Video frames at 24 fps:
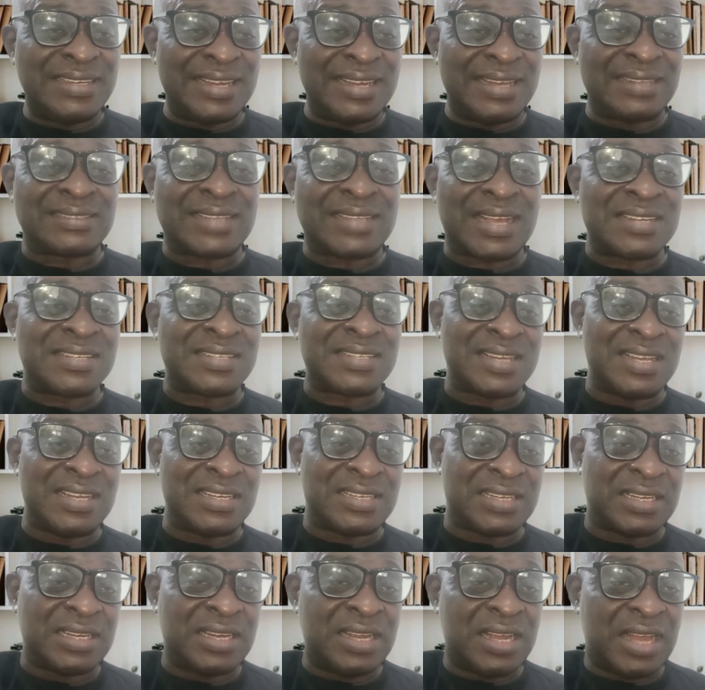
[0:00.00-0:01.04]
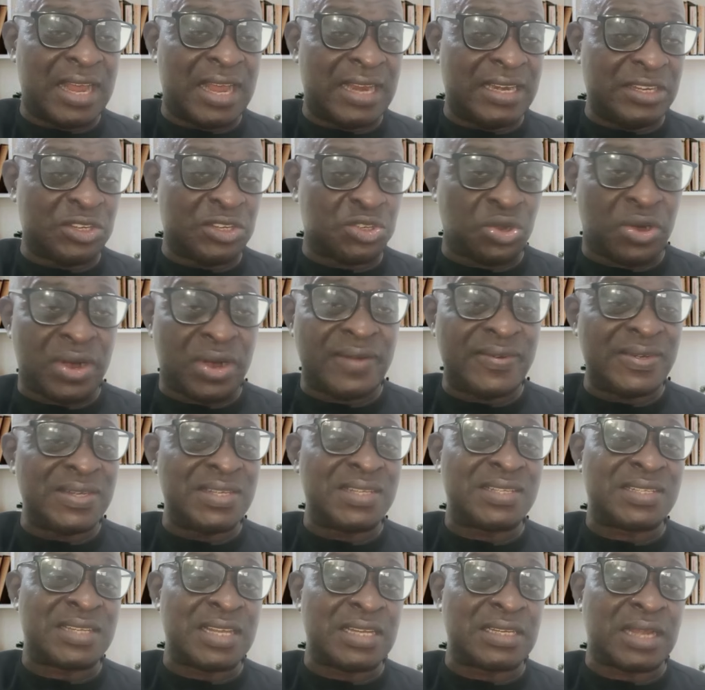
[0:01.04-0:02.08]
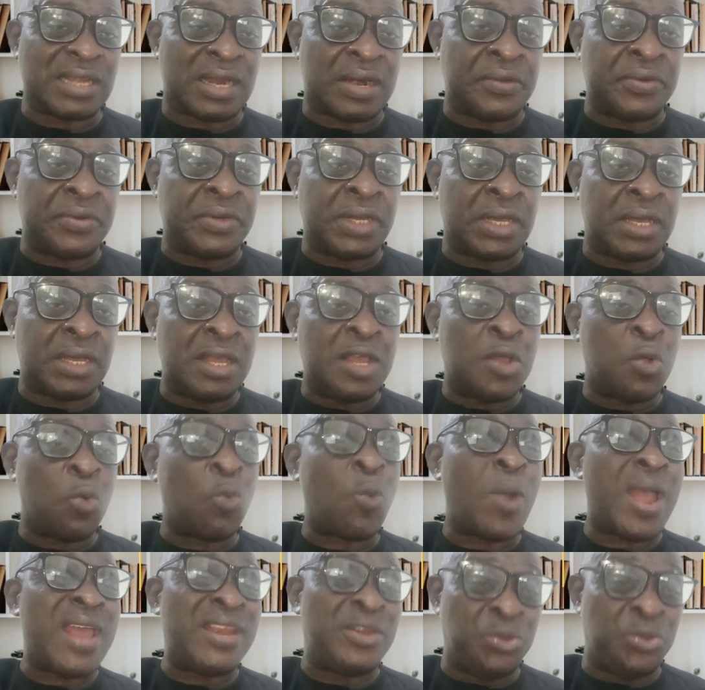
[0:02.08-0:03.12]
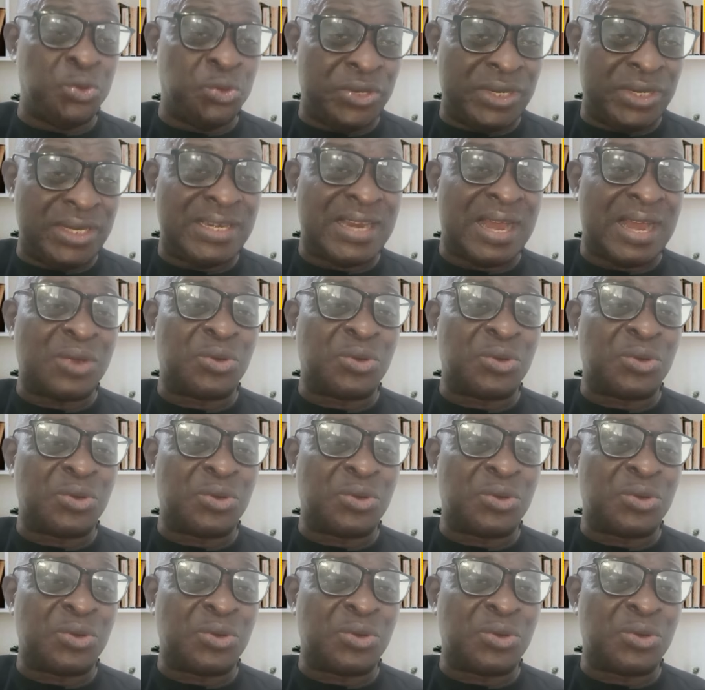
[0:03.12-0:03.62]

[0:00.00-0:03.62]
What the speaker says: Delta State, and the surrounding states around there, why do you need